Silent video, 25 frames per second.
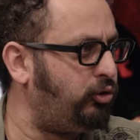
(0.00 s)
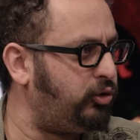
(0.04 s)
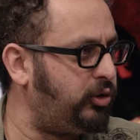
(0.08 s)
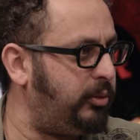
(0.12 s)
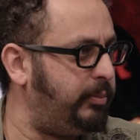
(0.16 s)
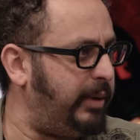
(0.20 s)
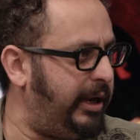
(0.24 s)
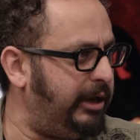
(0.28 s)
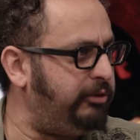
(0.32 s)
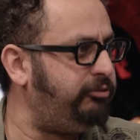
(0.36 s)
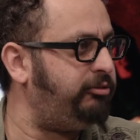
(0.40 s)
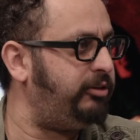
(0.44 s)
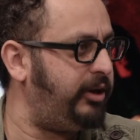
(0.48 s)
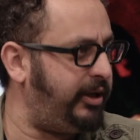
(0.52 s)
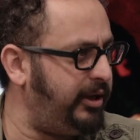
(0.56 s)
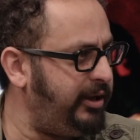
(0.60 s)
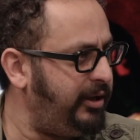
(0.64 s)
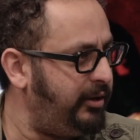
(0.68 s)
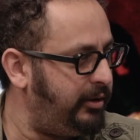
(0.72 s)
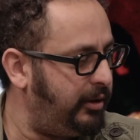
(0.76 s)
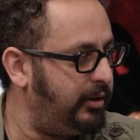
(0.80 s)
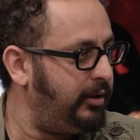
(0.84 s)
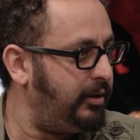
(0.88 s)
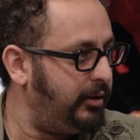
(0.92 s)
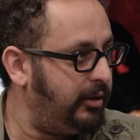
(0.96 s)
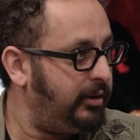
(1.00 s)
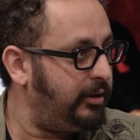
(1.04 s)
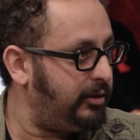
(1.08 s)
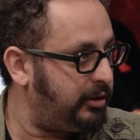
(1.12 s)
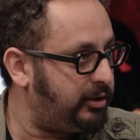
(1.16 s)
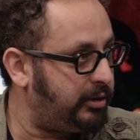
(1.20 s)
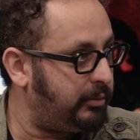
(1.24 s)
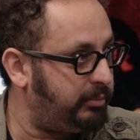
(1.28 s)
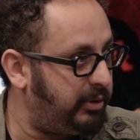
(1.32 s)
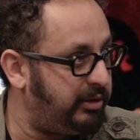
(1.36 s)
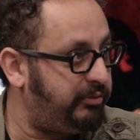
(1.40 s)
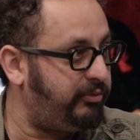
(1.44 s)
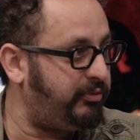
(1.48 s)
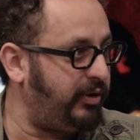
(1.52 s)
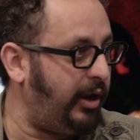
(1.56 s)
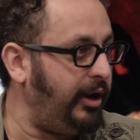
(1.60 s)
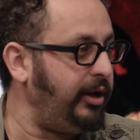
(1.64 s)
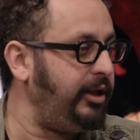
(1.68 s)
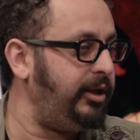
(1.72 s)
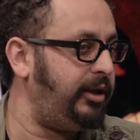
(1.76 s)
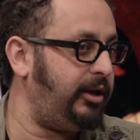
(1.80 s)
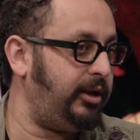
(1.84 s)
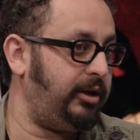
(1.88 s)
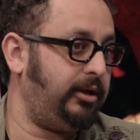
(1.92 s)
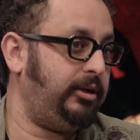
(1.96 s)
a documentary." Yeah to be
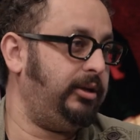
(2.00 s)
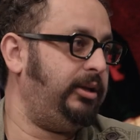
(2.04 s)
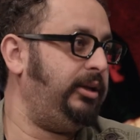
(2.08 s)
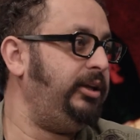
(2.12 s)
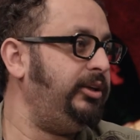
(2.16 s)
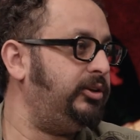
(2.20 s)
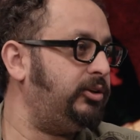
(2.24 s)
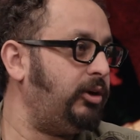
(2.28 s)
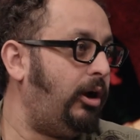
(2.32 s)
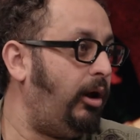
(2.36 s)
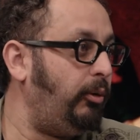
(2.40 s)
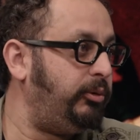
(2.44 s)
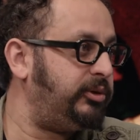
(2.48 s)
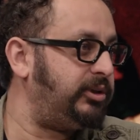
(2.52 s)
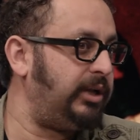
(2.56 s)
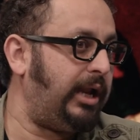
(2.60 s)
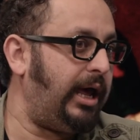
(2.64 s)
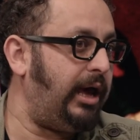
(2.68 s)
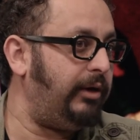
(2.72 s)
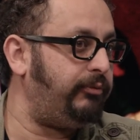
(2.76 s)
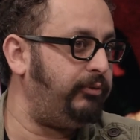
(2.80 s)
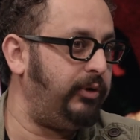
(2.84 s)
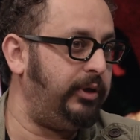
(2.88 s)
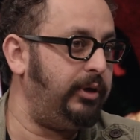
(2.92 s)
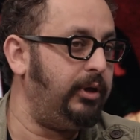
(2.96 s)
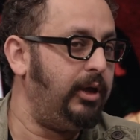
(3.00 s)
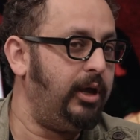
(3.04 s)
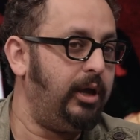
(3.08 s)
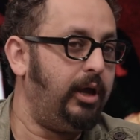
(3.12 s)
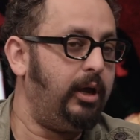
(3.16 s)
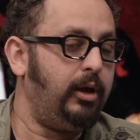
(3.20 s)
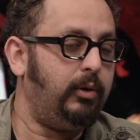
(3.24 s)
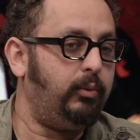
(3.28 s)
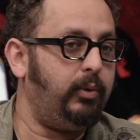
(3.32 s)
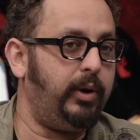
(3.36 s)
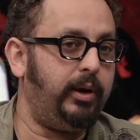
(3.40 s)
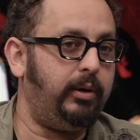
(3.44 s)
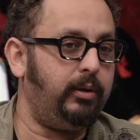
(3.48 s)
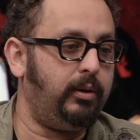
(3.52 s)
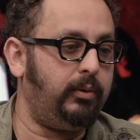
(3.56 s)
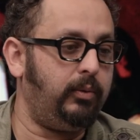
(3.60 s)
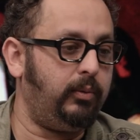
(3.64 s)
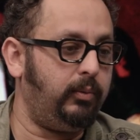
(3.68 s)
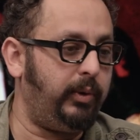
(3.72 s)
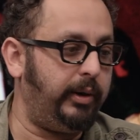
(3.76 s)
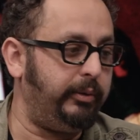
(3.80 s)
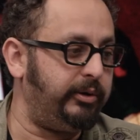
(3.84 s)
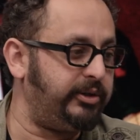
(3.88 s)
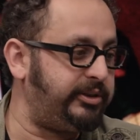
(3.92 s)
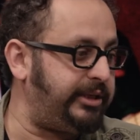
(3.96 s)
funny, and it is. I was laughing. We,
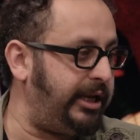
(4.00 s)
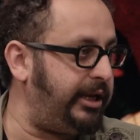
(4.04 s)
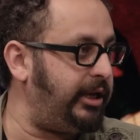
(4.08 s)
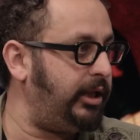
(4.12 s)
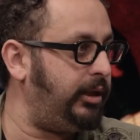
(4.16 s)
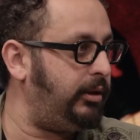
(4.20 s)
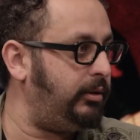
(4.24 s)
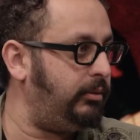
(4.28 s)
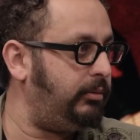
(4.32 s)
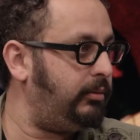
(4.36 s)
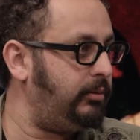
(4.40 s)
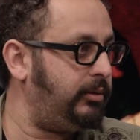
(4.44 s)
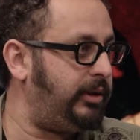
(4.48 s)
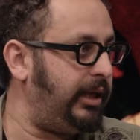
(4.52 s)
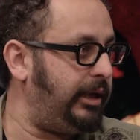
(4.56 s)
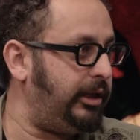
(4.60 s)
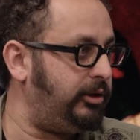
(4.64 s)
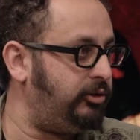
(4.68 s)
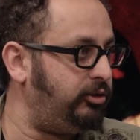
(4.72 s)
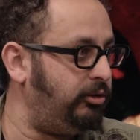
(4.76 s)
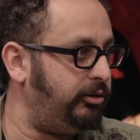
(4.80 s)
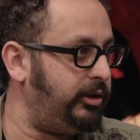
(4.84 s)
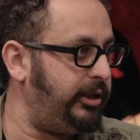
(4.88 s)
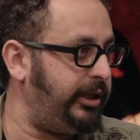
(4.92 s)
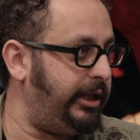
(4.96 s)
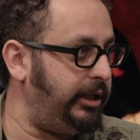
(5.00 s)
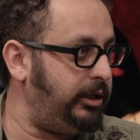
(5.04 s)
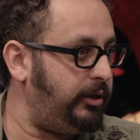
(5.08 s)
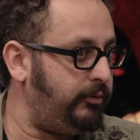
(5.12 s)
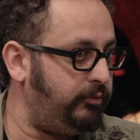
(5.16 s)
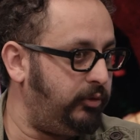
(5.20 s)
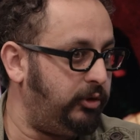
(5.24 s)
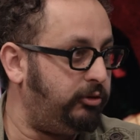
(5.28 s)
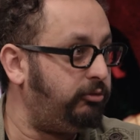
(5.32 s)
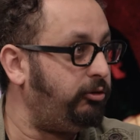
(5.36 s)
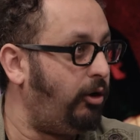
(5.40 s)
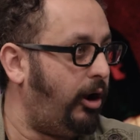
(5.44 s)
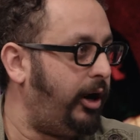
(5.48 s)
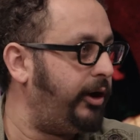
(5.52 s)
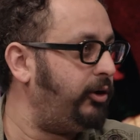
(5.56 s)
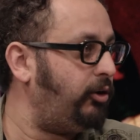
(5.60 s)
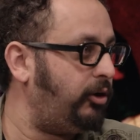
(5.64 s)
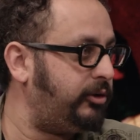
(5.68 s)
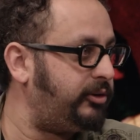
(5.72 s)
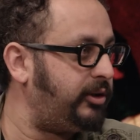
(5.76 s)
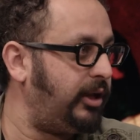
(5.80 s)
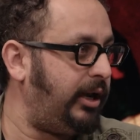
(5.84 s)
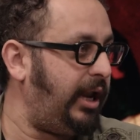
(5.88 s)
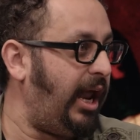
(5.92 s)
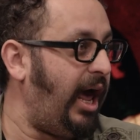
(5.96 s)
we were sitting there during the interview trying
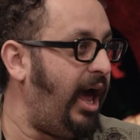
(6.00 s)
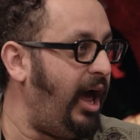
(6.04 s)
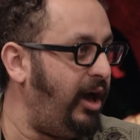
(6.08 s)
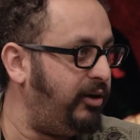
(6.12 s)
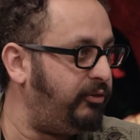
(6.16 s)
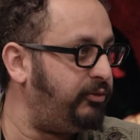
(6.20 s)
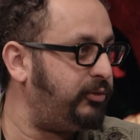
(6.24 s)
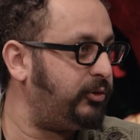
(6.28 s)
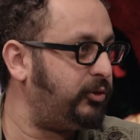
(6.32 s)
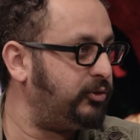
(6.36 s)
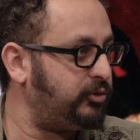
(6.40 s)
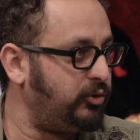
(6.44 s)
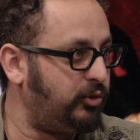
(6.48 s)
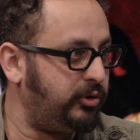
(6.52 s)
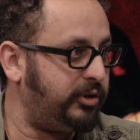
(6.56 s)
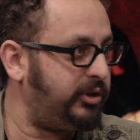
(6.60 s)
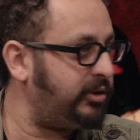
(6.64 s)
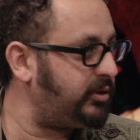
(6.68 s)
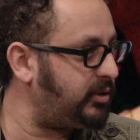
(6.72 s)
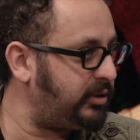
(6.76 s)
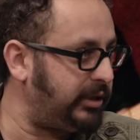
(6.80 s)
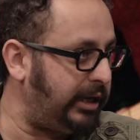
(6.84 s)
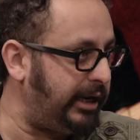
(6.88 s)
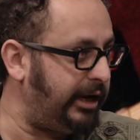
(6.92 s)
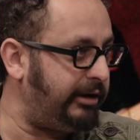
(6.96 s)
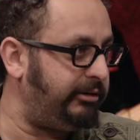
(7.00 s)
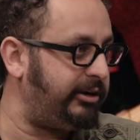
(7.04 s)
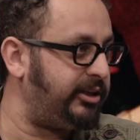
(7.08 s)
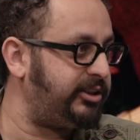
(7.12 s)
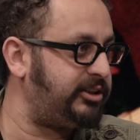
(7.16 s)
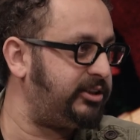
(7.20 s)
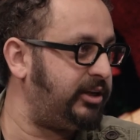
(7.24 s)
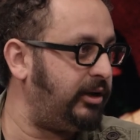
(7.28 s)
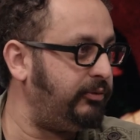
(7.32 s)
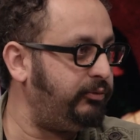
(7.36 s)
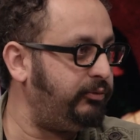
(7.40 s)
not to laugh because all this hilarious